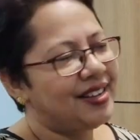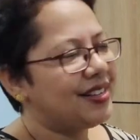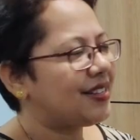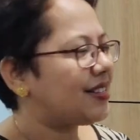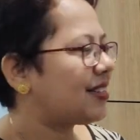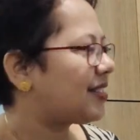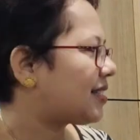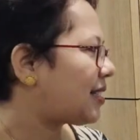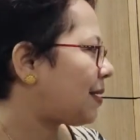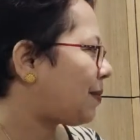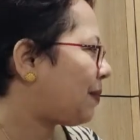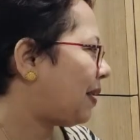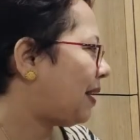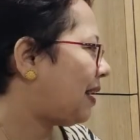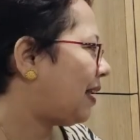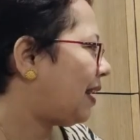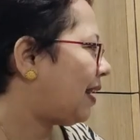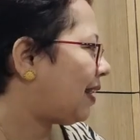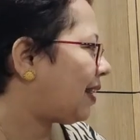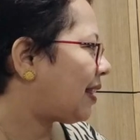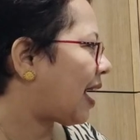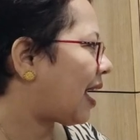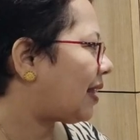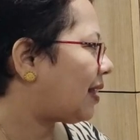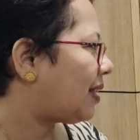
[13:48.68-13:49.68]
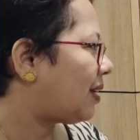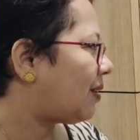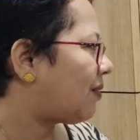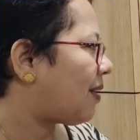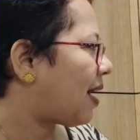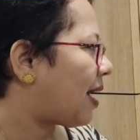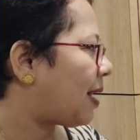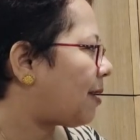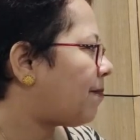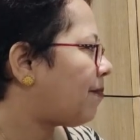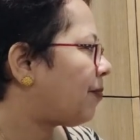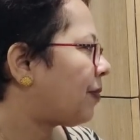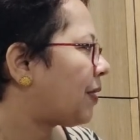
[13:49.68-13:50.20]
So similarly in the other
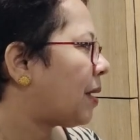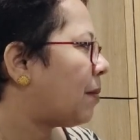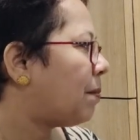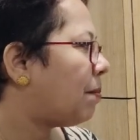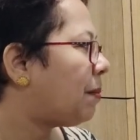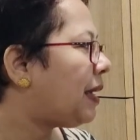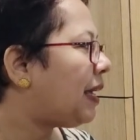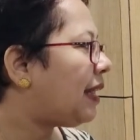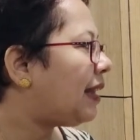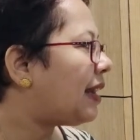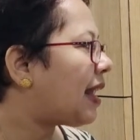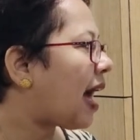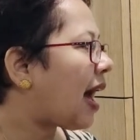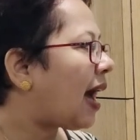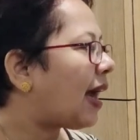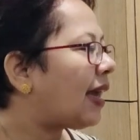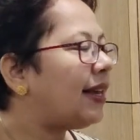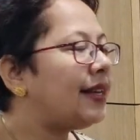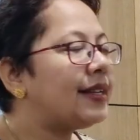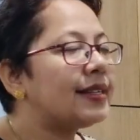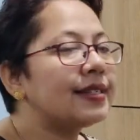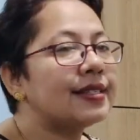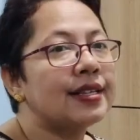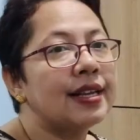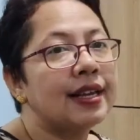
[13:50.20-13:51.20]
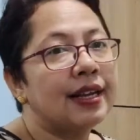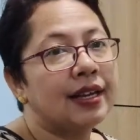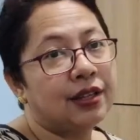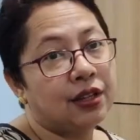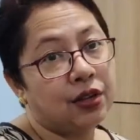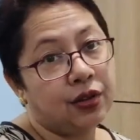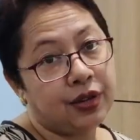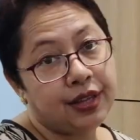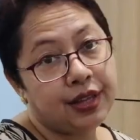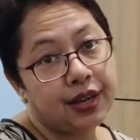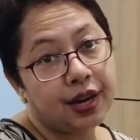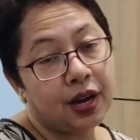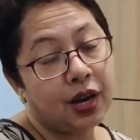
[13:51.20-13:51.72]
one, Meena is,
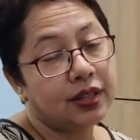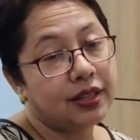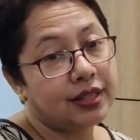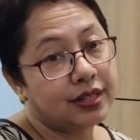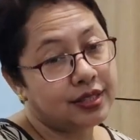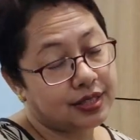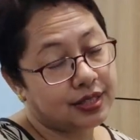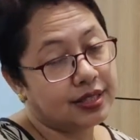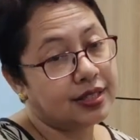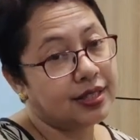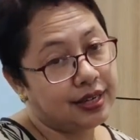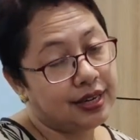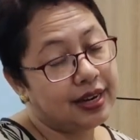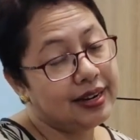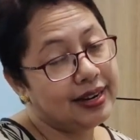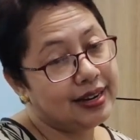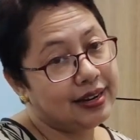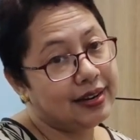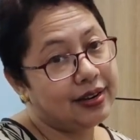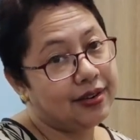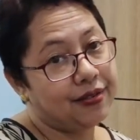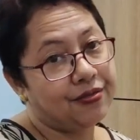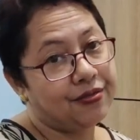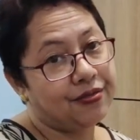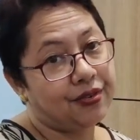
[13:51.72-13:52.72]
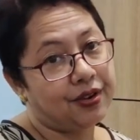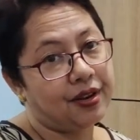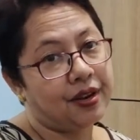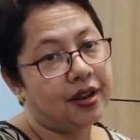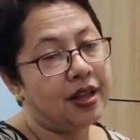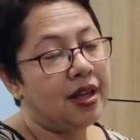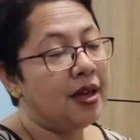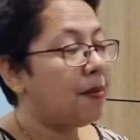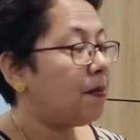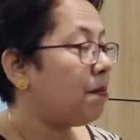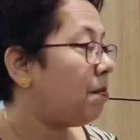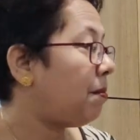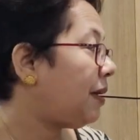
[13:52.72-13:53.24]
now here this is little different.
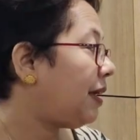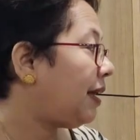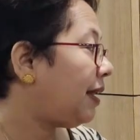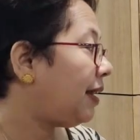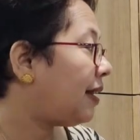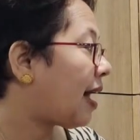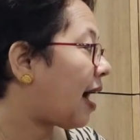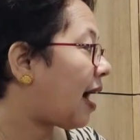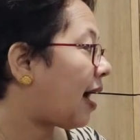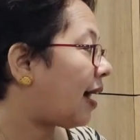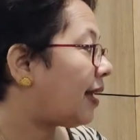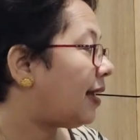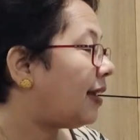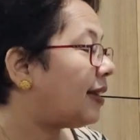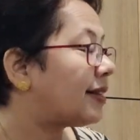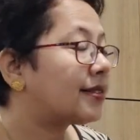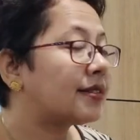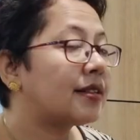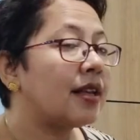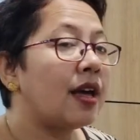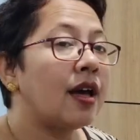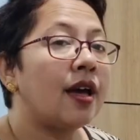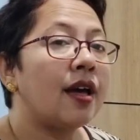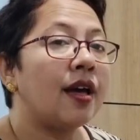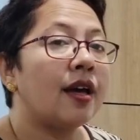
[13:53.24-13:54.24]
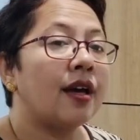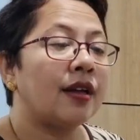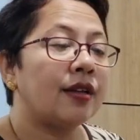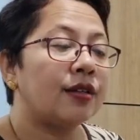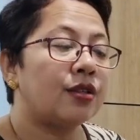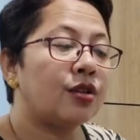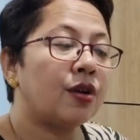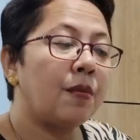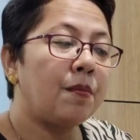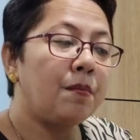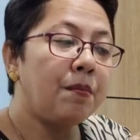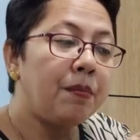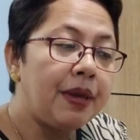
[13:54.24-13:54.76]
Meena is
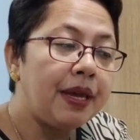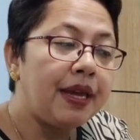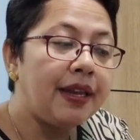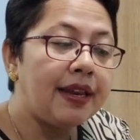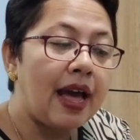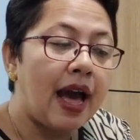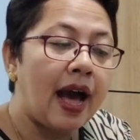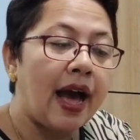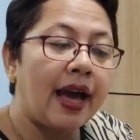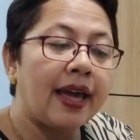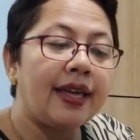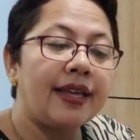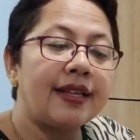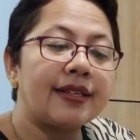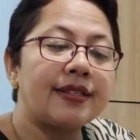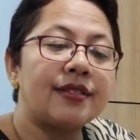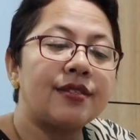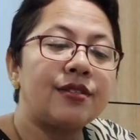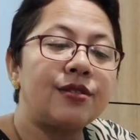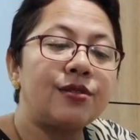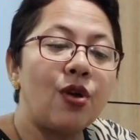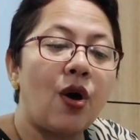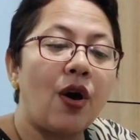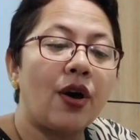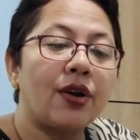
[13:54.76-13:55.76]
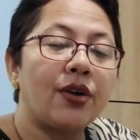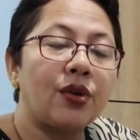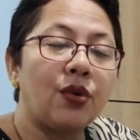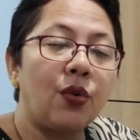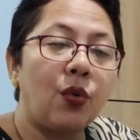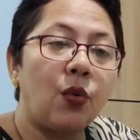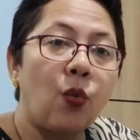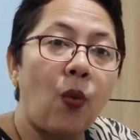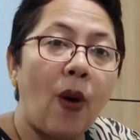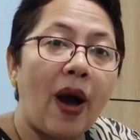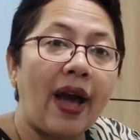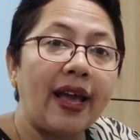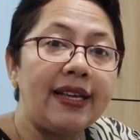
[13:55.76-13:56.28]
not
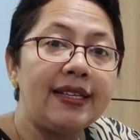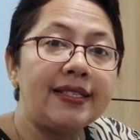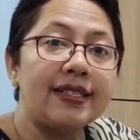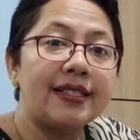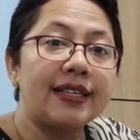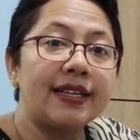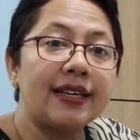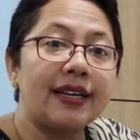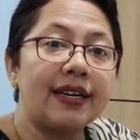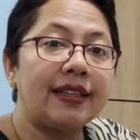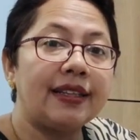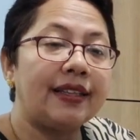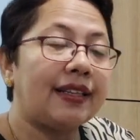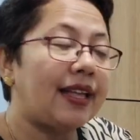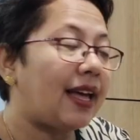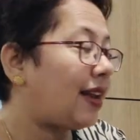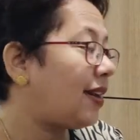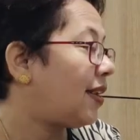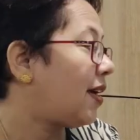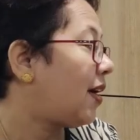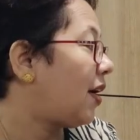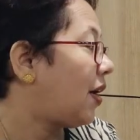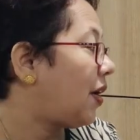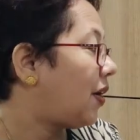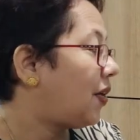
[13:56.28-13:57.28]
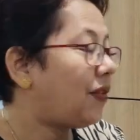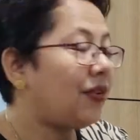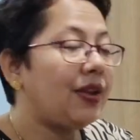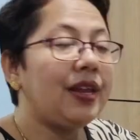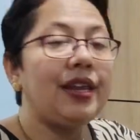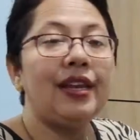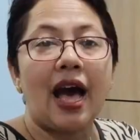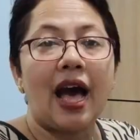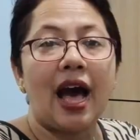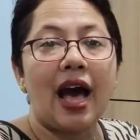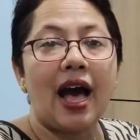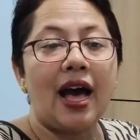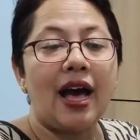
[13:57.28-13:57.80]
wiser than
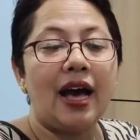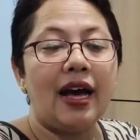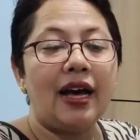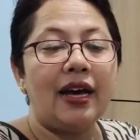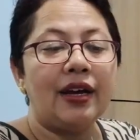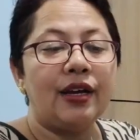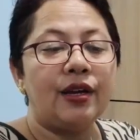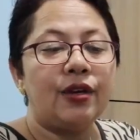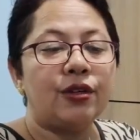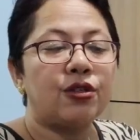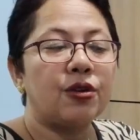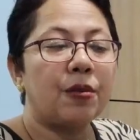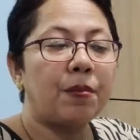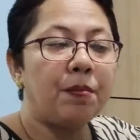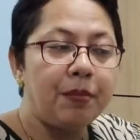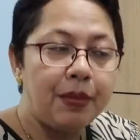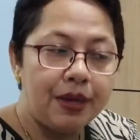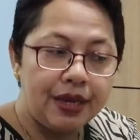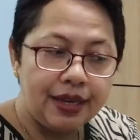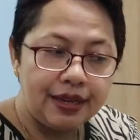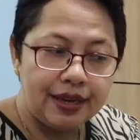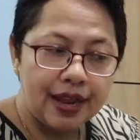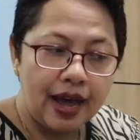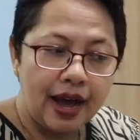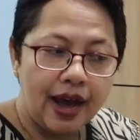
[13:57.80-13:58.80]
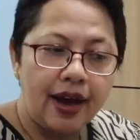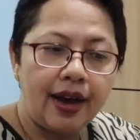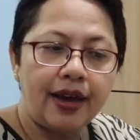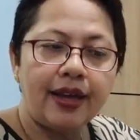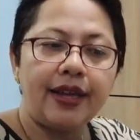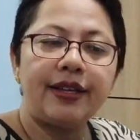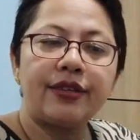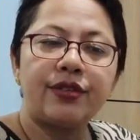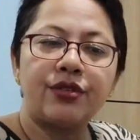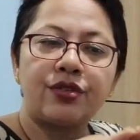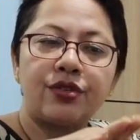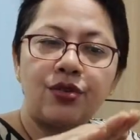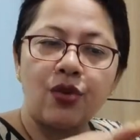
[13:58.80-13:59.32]
Reena. So Meena
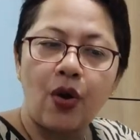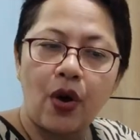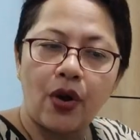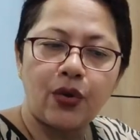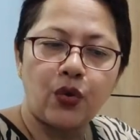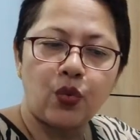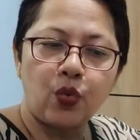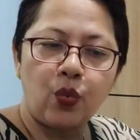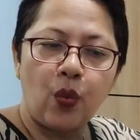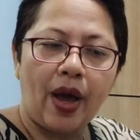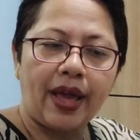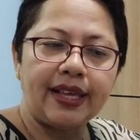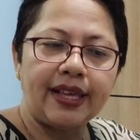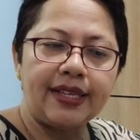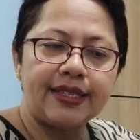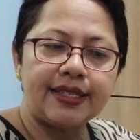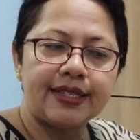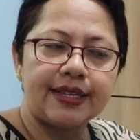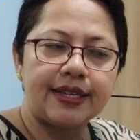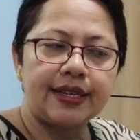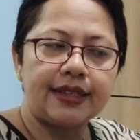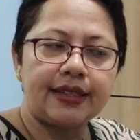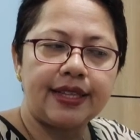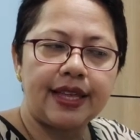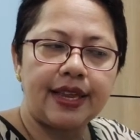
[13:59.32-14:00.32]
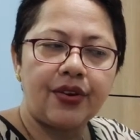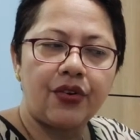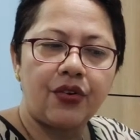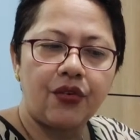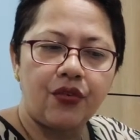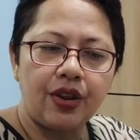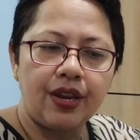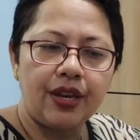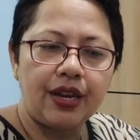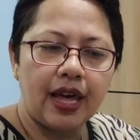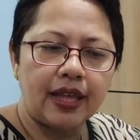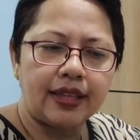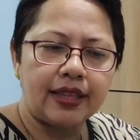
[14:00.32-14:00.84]
is not wiser than
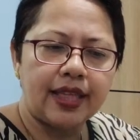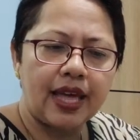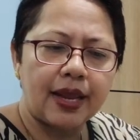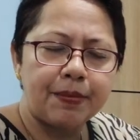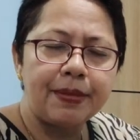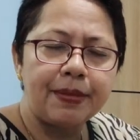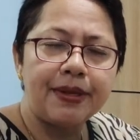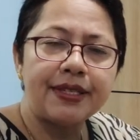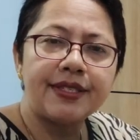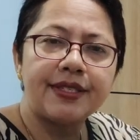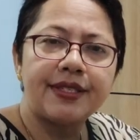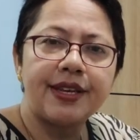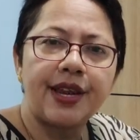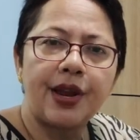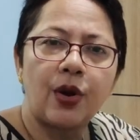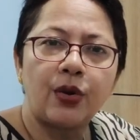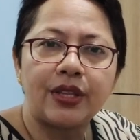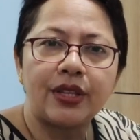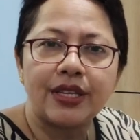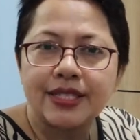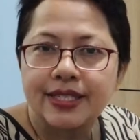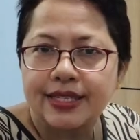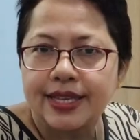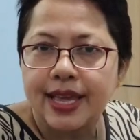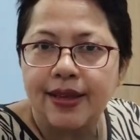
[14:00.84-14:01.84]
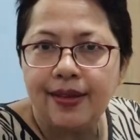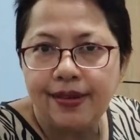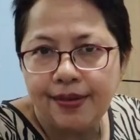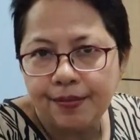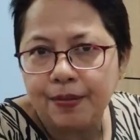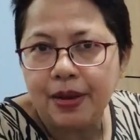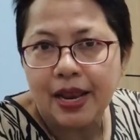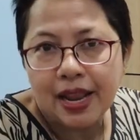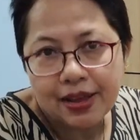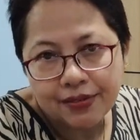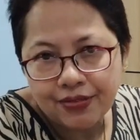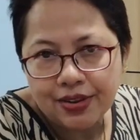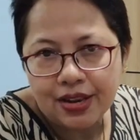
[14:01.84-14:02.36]
Reena. That means they are on the
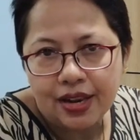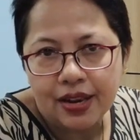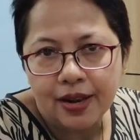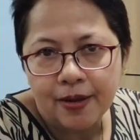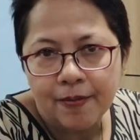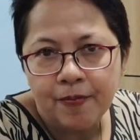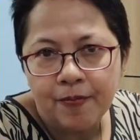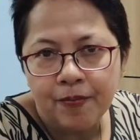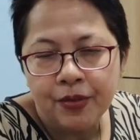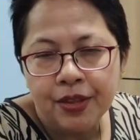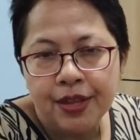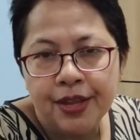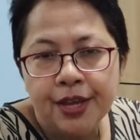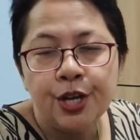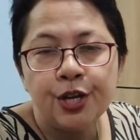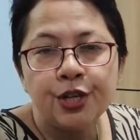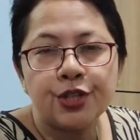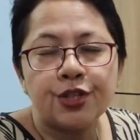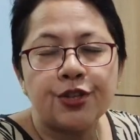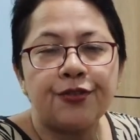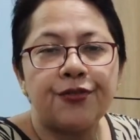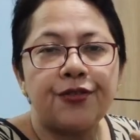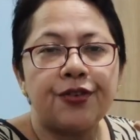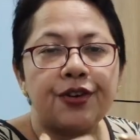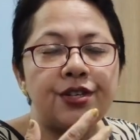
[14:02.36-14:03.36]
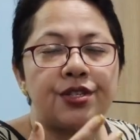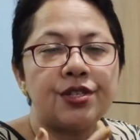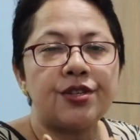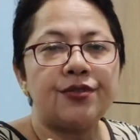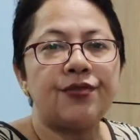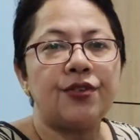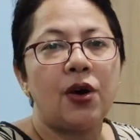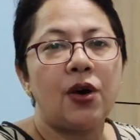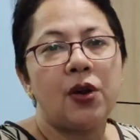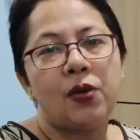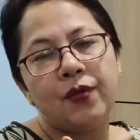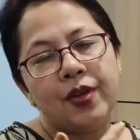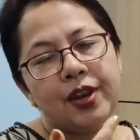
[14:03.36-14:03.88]
same level. So first
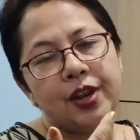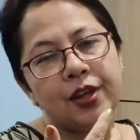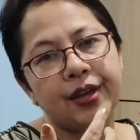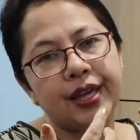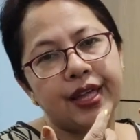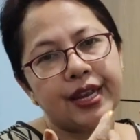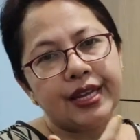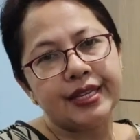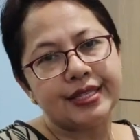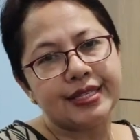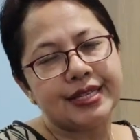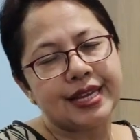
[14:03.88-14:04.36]
of all, when you get a